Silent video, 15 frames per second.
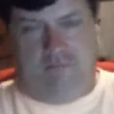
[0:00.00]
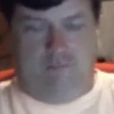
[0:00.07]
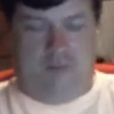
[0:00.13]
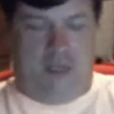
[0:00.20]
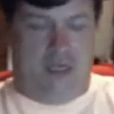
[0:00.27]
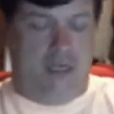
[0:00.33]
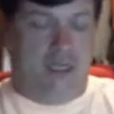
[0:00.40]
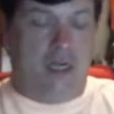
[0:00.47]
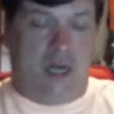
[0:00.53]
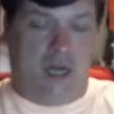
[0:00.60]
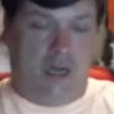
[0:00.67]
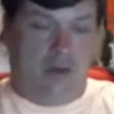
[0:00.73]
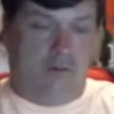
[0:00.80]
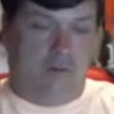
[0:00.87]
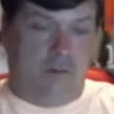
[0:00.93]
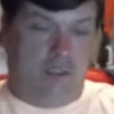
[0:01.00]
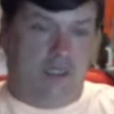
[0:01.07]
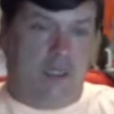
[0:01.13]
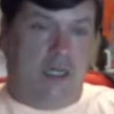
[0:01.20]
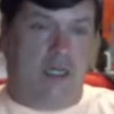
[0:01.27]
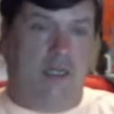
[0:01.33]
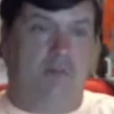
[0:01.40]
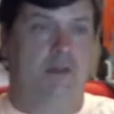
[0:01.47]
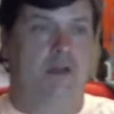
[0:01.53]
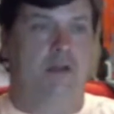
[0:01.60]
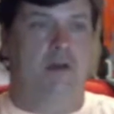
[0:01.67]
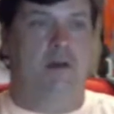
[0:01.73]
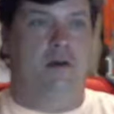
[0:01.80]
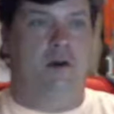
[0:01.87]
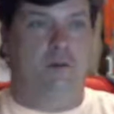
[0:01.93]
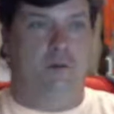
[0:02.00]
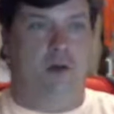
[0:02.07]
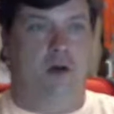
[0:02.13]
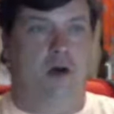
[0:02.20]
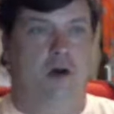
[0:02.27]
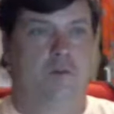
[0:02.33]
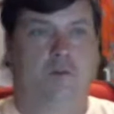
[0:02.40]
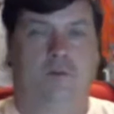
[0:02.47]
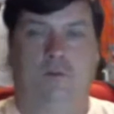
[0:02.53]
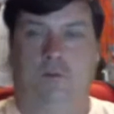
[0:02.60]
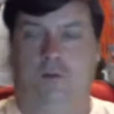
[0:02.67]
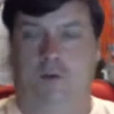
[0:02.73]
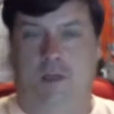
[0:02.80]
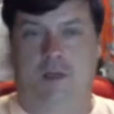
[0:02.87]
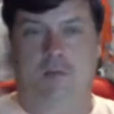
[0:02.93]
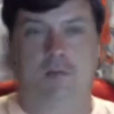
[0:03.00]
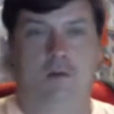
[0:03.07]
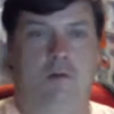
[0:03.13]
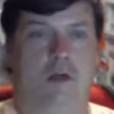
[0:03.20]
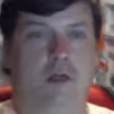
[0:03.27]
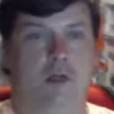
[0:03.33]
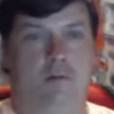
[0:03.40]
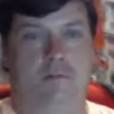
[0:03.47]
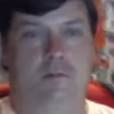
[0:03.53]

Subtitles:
I hit Iowa and got up to Omaha before he woke up.